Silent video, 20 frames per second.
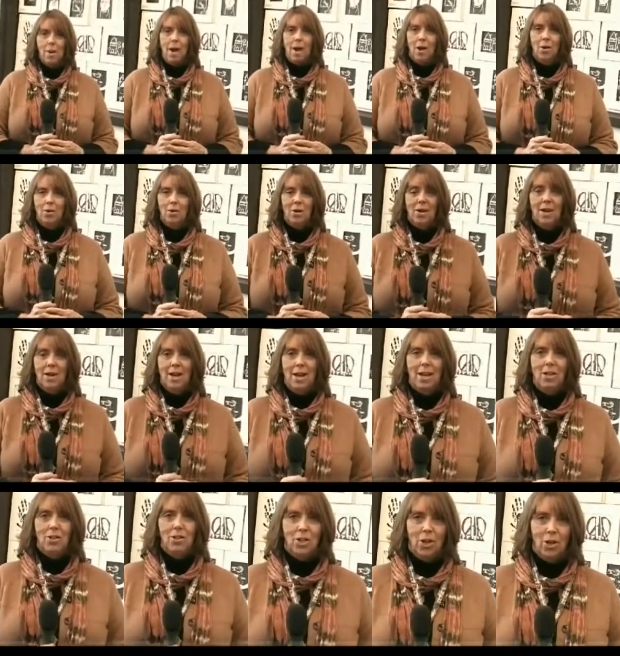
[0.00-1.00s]
out
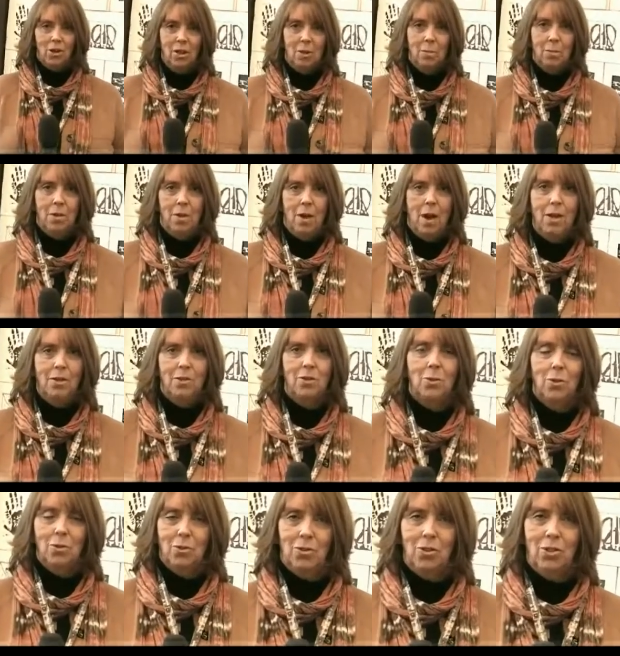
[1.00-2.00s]
and share them with high
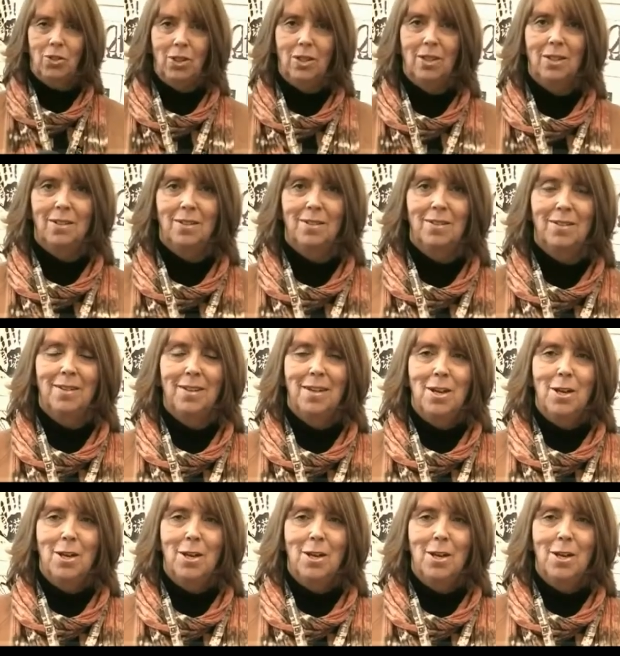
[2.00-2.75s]
school students.